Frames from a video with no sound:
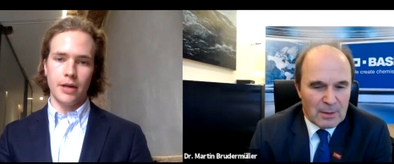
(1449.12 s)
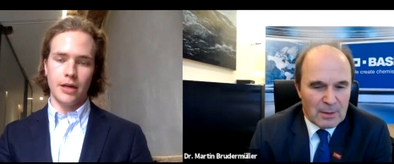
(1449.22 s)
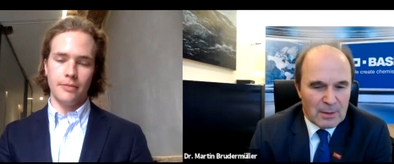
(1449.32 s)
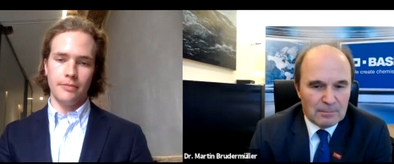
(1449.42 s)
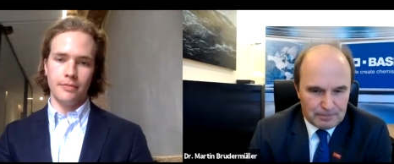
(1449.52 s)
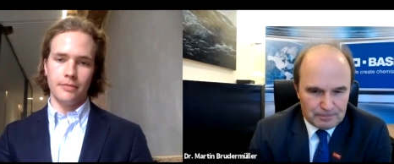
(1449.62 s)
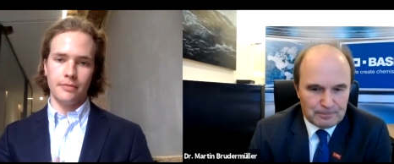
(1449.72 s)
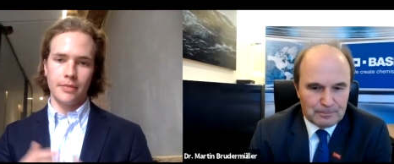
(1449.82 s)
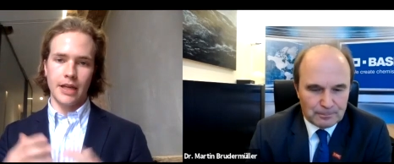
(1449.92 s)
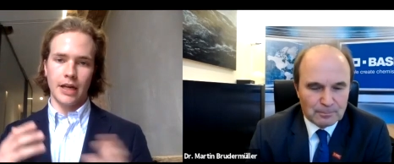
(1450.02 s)
Speaker 1: um,
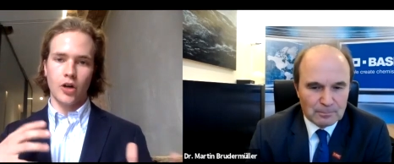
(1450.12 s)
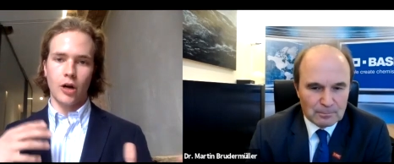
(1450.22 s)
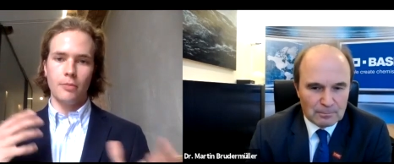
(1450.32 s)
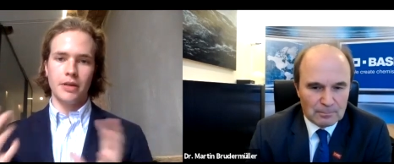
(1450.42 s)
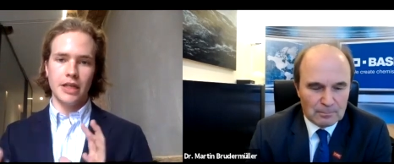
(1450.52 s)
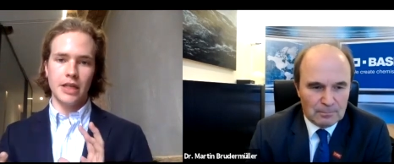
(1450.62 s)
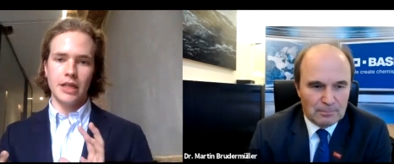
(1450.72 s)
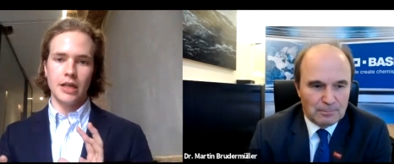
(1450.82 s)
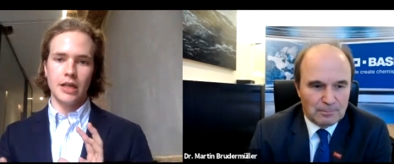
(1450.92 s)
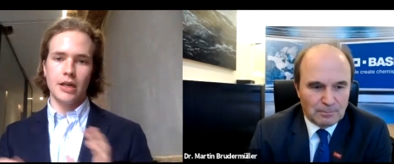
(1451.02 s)
yeah,
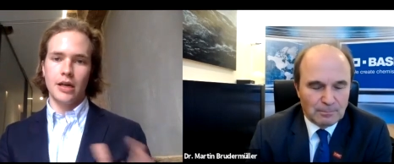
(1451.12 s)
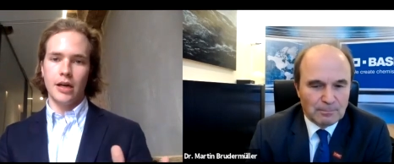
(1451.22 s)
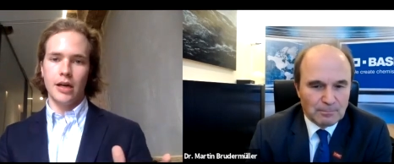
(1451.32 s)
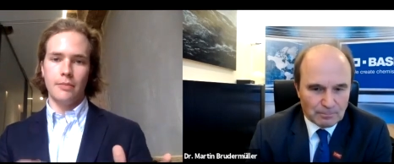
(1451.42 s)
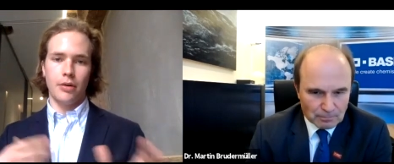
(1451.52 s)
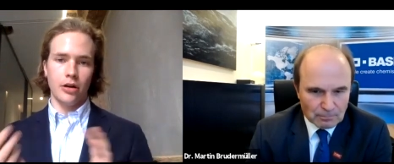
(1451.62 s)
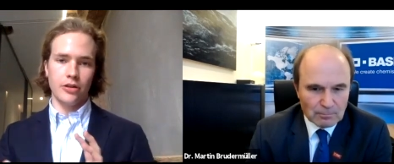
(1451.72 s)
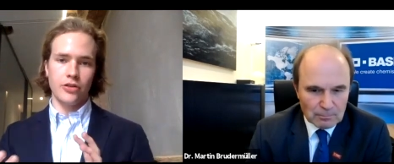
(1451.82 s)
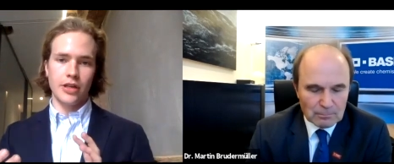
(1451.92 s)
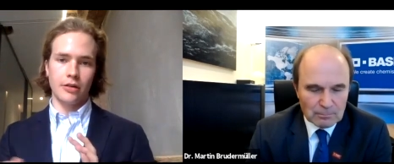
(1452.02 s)
company uh,
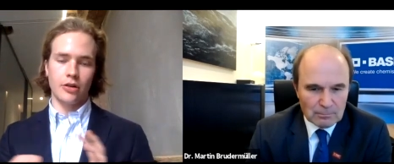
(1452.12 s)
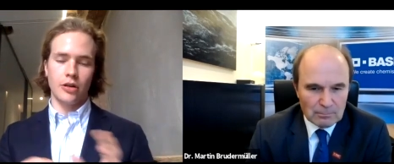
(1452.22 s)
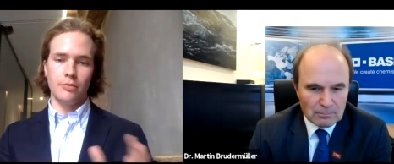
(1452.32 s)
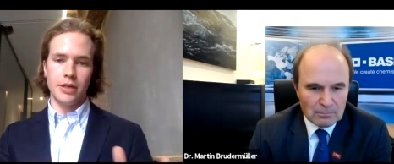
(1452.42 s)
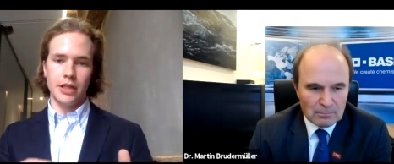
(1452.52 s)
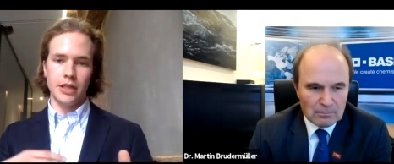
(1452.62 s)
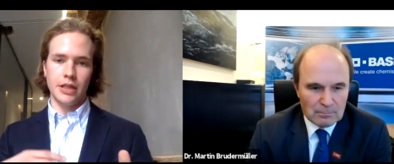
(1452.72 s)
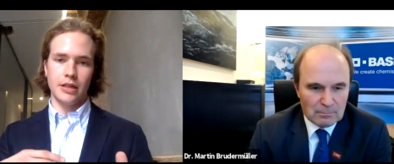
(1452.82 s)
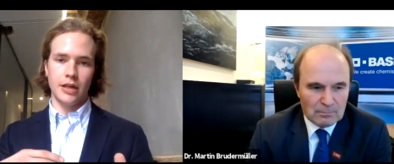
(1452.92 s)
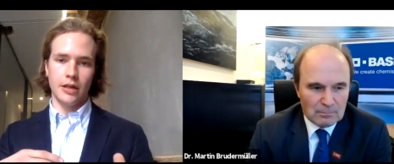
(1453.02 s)
policy and
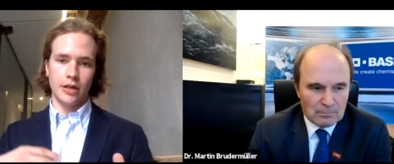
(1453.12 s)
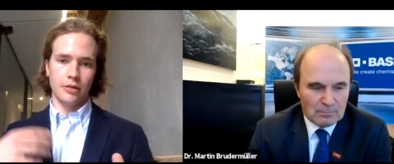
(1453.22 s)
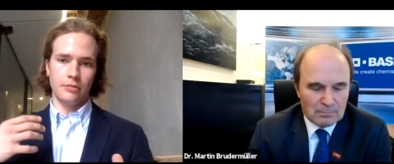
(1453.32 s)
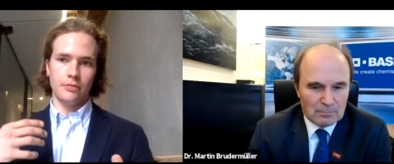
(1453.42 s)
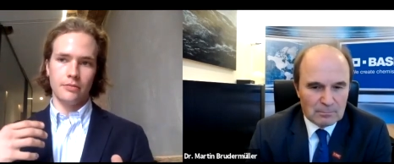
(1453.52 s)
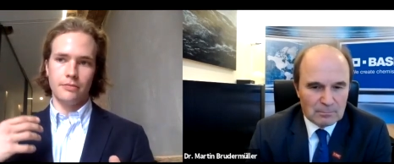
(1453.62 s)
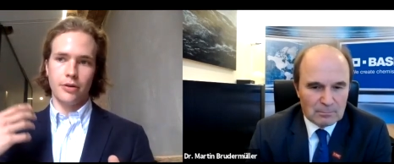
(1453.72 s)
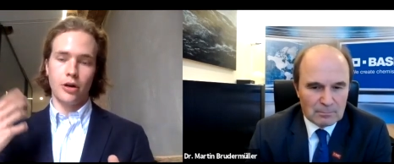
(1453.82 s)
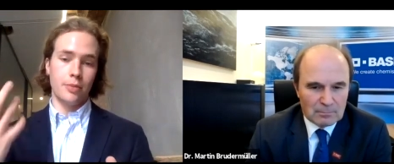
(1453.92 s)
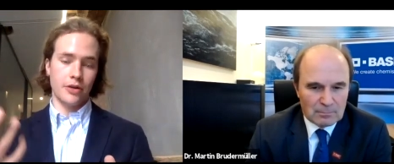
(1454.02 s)
company uh,
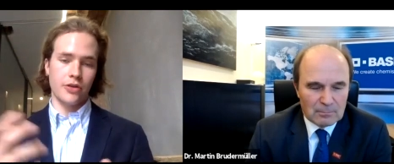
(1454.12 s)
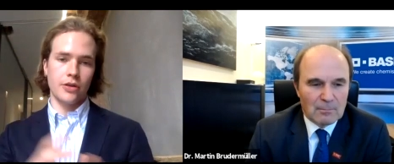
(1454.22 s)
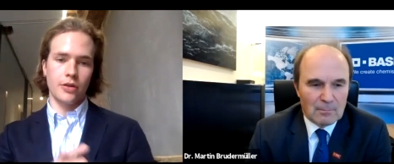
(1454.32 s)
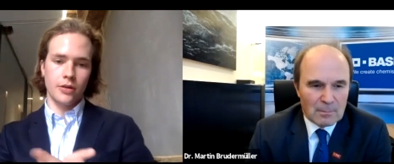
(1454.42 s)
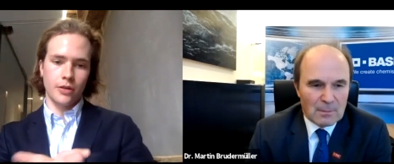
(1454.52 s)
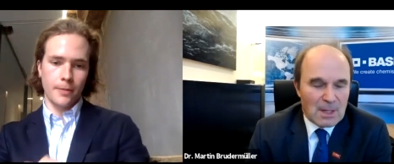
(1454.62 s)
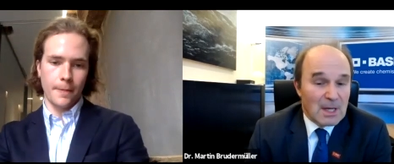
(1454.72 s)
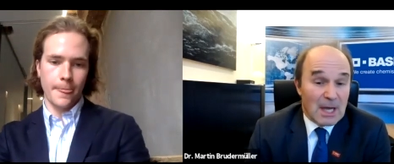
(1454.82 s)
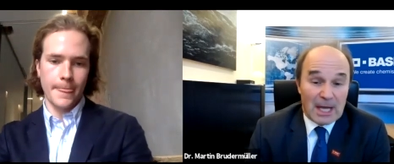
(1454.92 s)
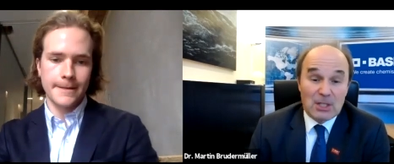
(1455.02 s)
purpose
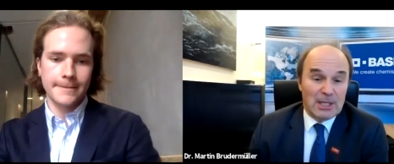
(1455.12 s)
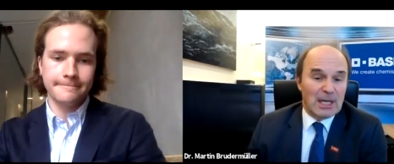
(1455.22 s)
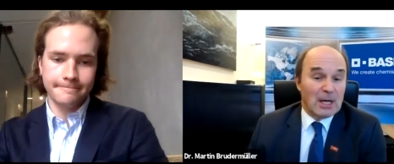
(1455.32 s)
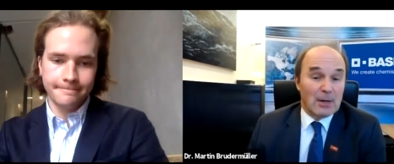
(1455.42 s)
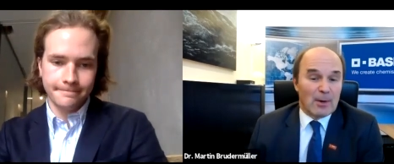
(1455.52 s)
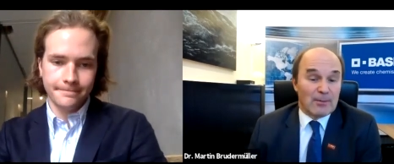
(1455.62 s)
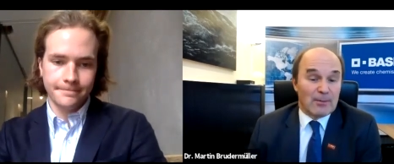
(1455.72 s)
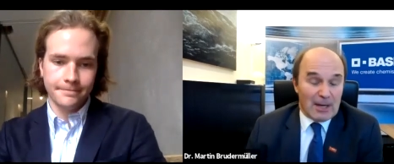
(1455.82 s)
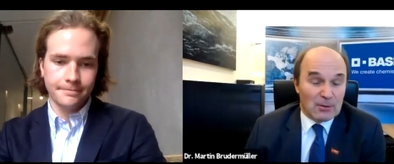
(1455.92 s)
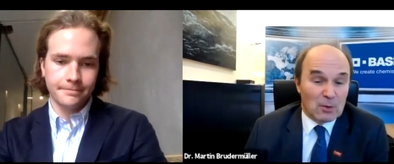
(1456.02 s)
Speaker 2: actually, Leopold, we
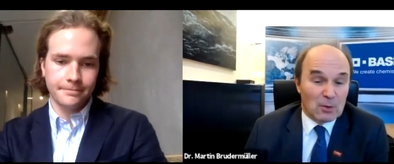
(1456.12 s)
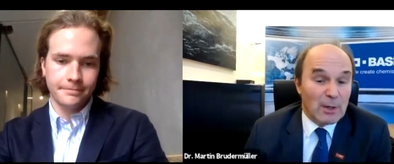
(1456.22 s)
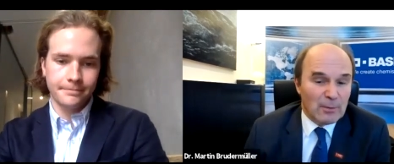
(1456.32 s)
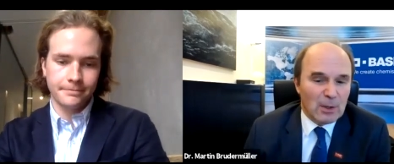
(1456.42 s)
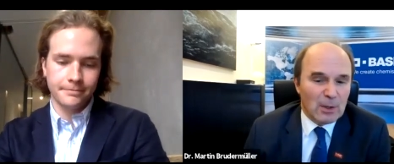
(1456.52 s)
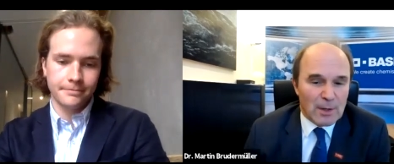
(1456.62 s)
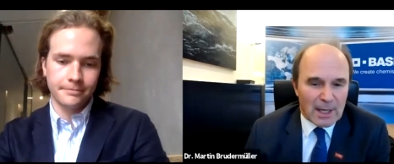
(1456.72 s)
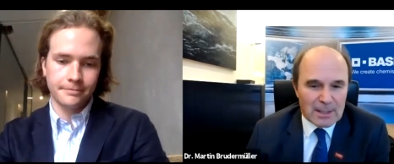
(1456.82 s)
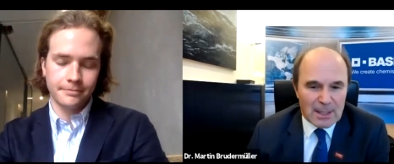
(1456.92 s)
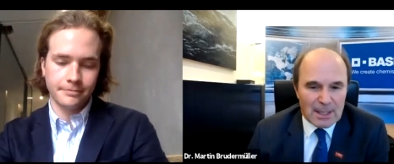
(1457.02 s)
have to do and we do
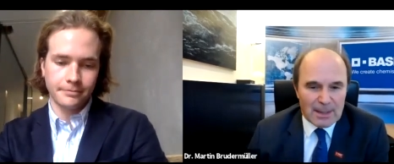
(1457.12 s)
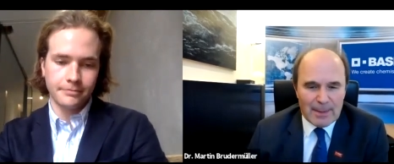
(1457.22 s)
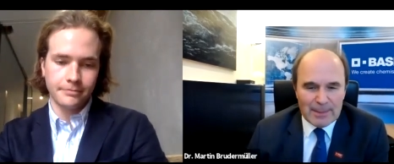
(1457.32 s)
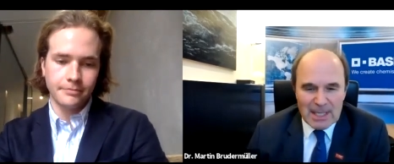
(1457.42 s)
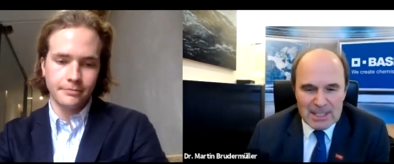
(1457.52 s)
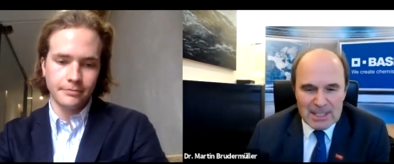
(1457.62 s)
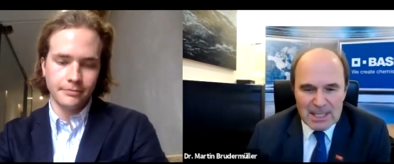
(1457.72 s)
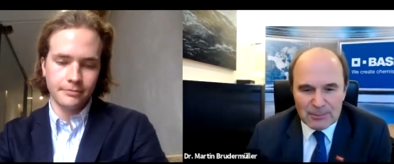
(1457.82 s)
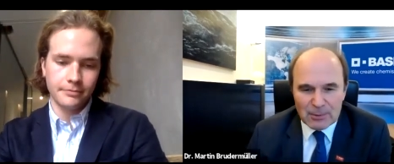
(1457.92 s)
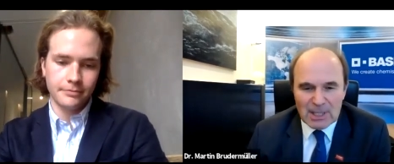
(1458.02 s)
that. Um, I mean, as I
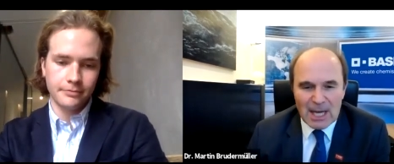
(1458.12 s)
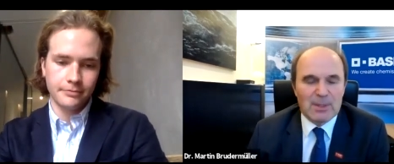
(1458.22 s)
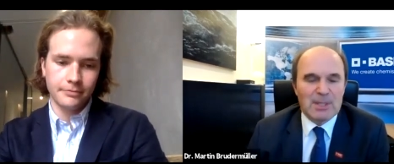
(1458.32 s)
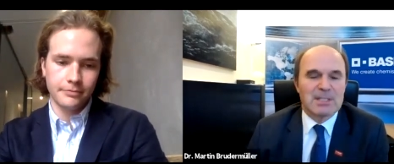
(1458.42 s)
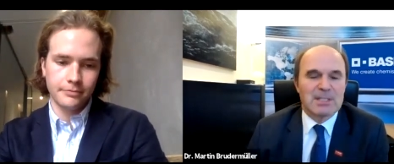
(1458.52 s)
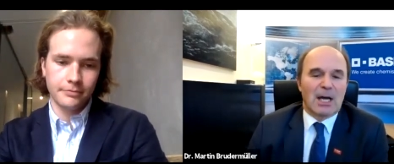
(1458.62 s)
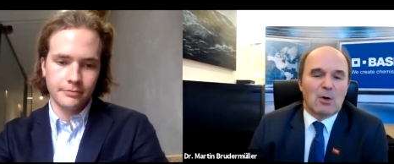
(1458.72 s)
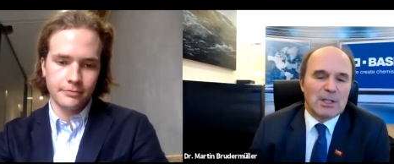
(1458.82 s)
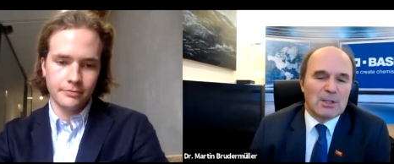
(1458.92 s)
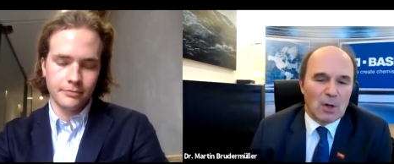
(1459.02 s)
said, for time reasons, I
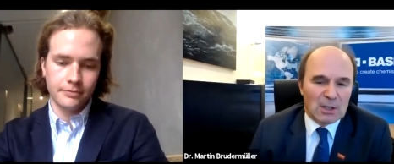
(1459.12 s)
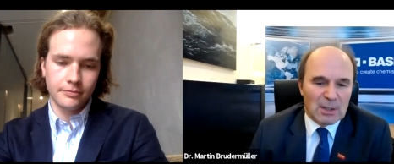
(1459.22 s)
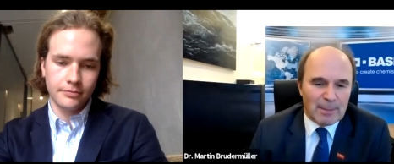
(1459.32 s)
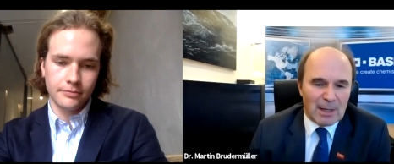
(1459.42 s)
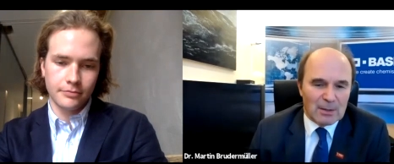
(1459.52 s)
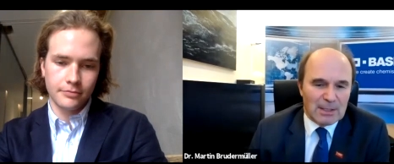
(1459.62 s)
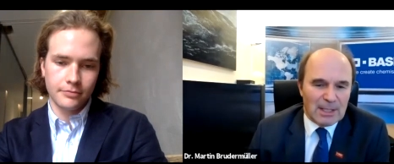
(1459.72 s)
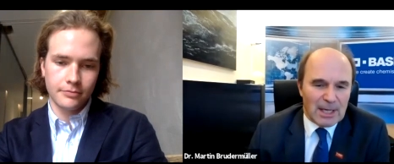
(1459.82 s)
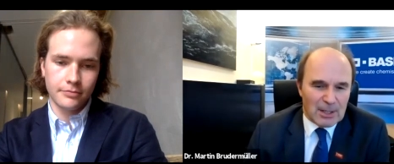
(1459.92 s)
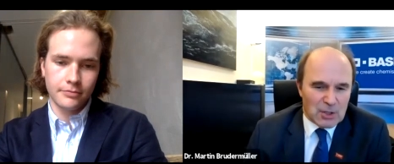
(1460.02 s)
only talked about
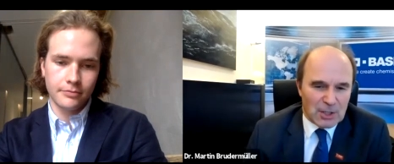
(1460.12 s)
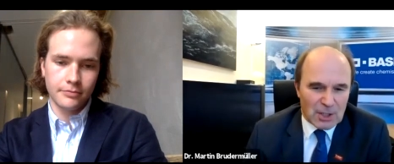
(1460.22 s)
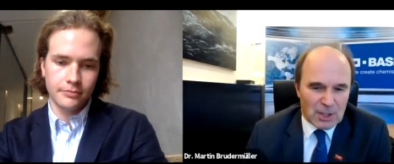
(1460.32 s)
the energy